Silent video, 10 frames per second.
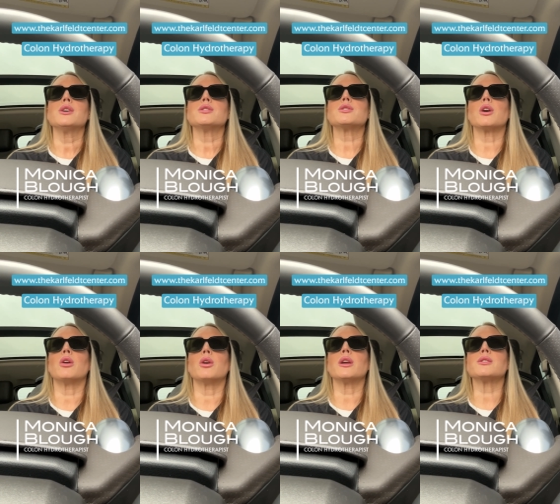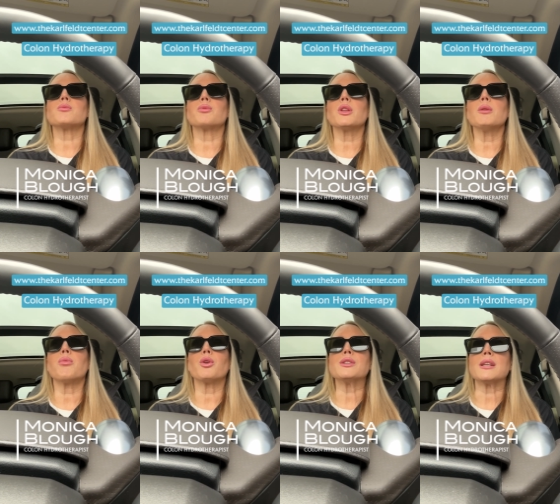So it's really
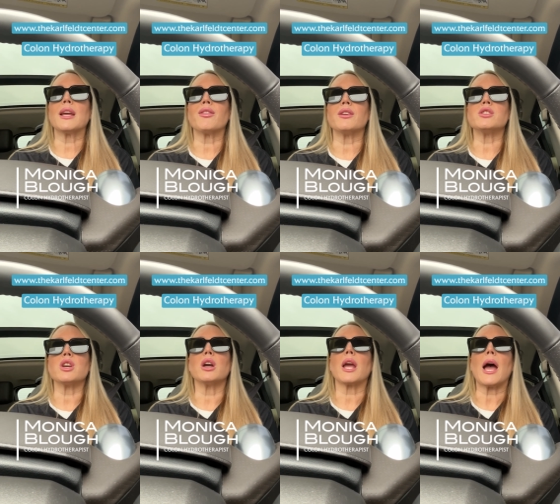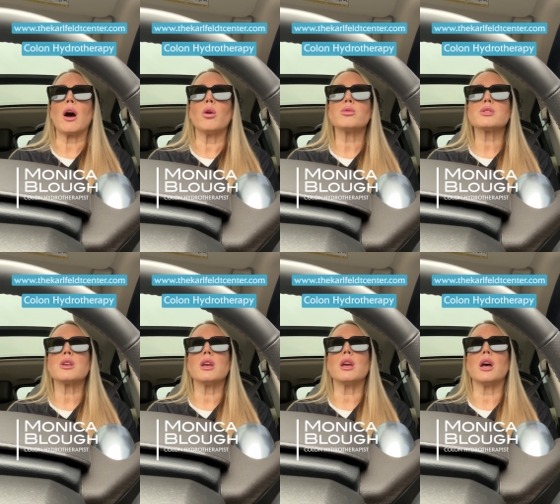important to get the junk out
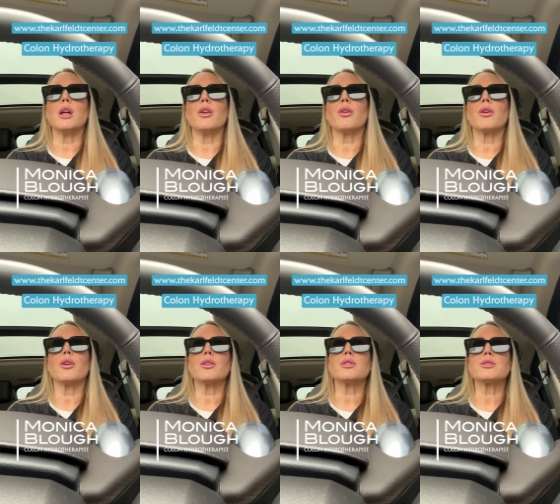and